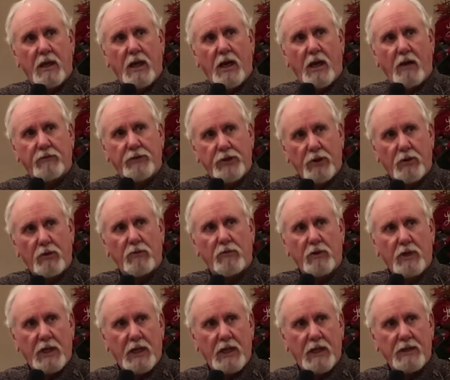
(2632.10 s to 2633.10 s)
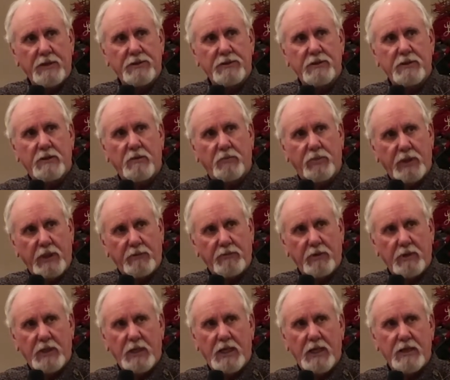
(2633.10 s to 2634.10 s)
of total reliance, complete
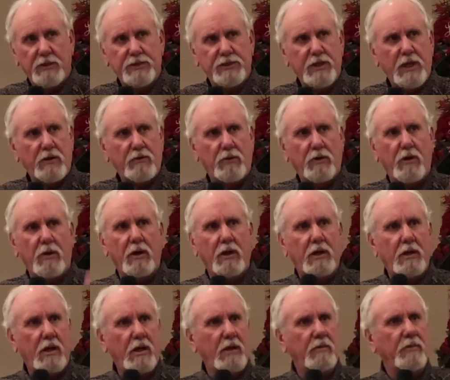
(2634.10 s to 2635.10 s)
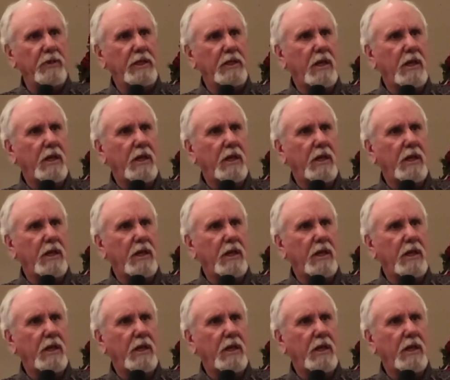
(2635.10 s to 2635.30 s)
reliance, not on our economy,